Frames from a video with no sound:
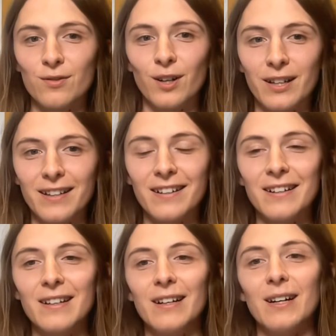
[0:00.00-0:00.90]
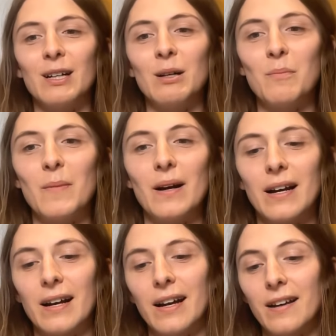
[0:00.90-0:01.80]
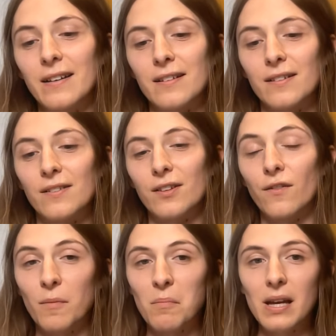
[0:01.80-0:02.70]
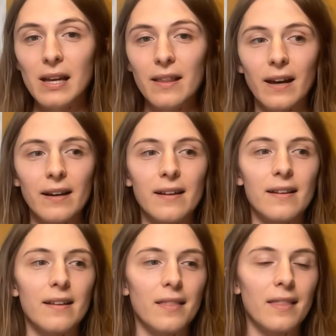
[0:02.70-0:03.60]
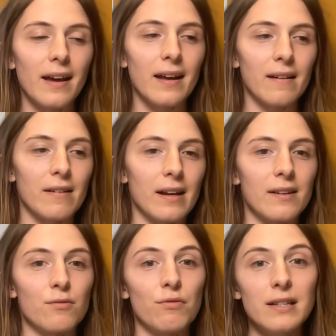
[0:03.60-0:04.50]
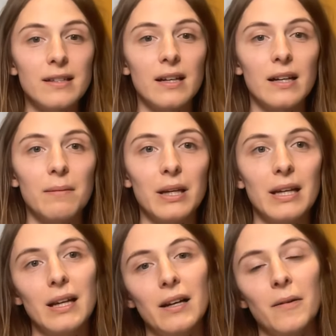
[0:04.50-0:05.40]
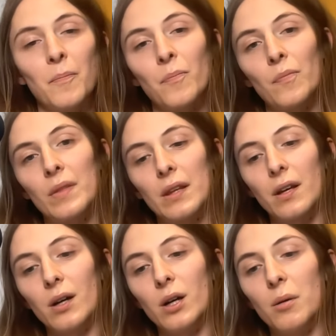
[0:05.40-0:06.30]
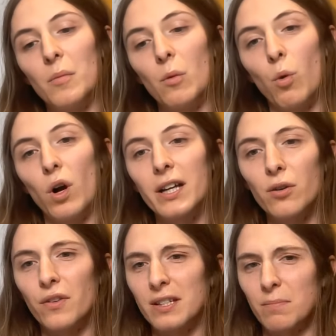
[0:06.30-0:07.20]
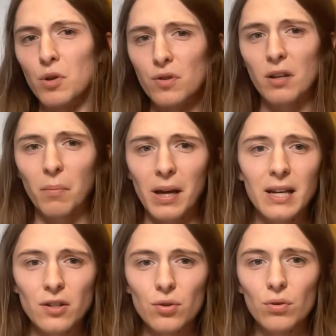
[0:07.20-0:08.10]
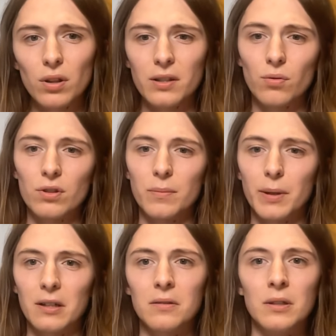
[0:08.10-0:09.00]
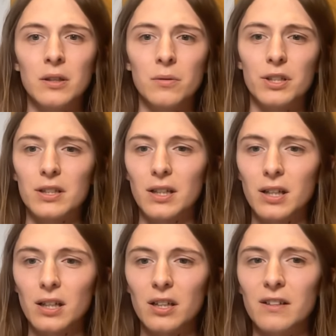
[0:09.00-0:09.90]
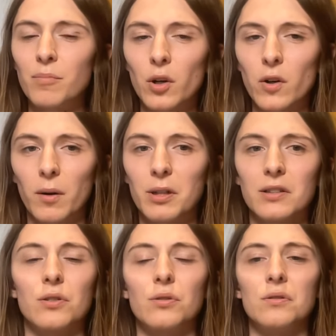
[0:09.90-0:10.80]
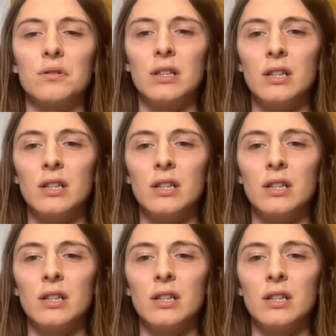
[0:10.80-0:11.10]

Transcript: right? Um, and so for me, that that has recently been um, working on this music making tool I talked about, just like a live programming tool.